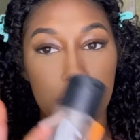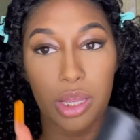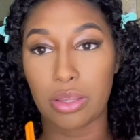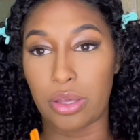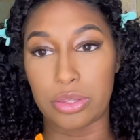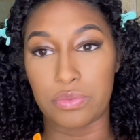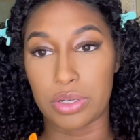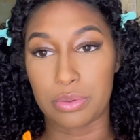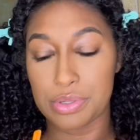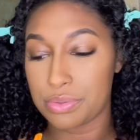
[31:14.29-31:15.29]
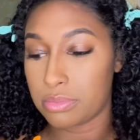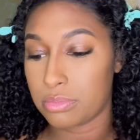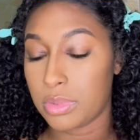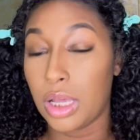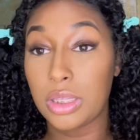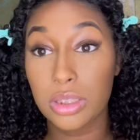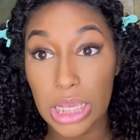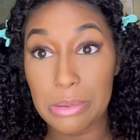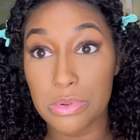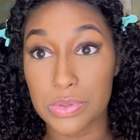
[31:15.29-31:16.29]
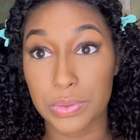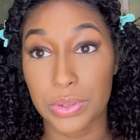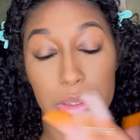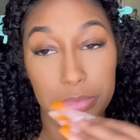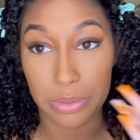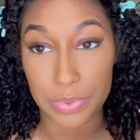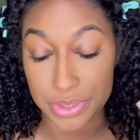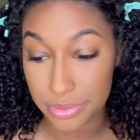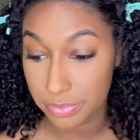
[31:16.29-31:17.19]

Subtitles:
I thought the camera was recording, but it wasn't.